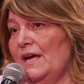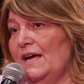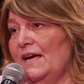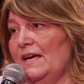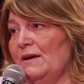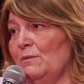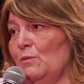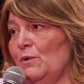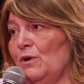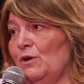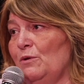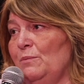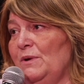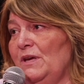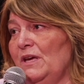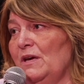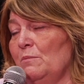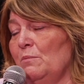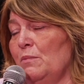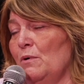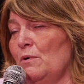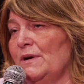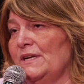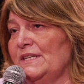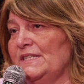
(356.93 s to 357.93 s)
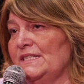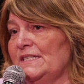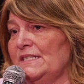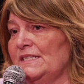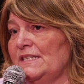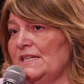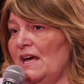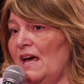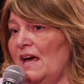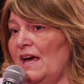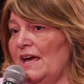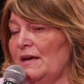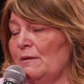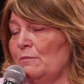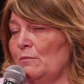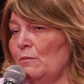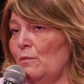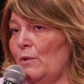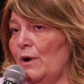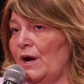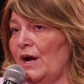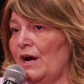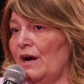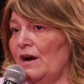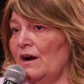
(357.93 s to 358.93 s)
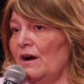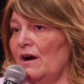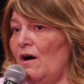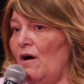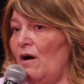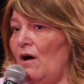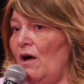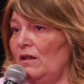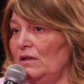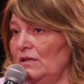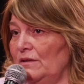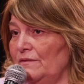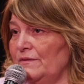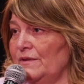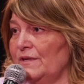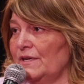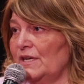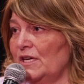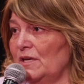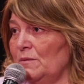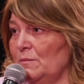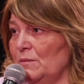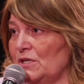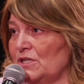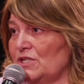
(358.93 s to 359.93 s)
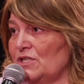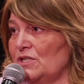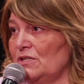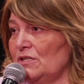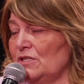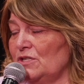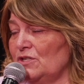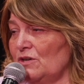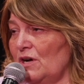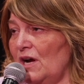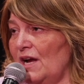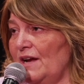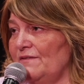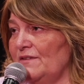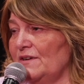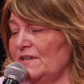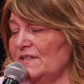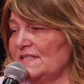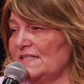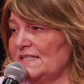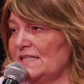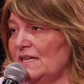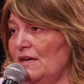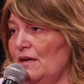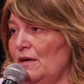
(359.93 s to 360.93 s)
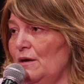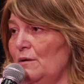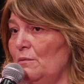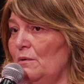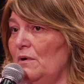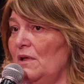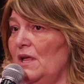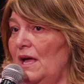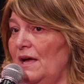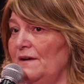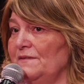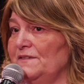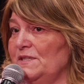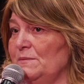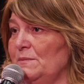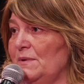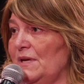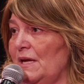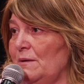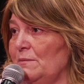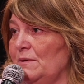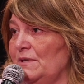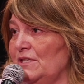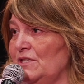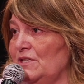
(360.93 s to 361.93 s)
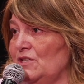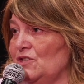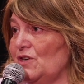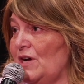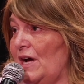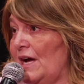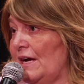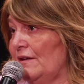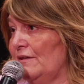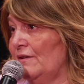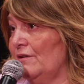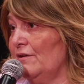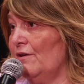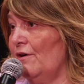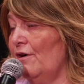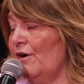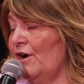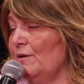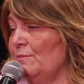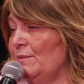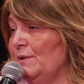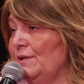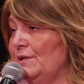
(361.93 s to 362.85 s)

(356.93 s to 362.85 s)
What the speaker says: It will be a point in time where all of the commercial drivers will have to be able to track their carbon